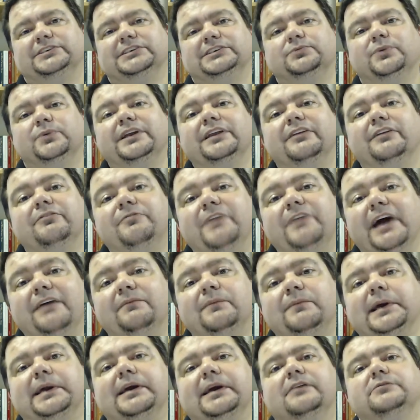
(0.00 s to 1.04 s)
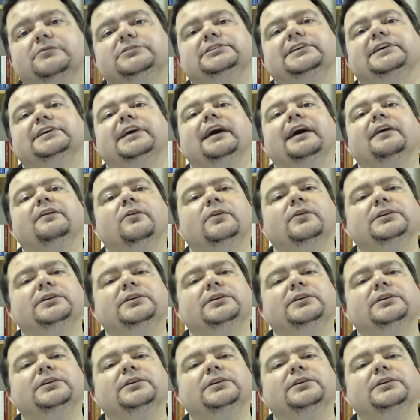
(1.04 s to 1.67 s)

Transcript: It's when the family comes together.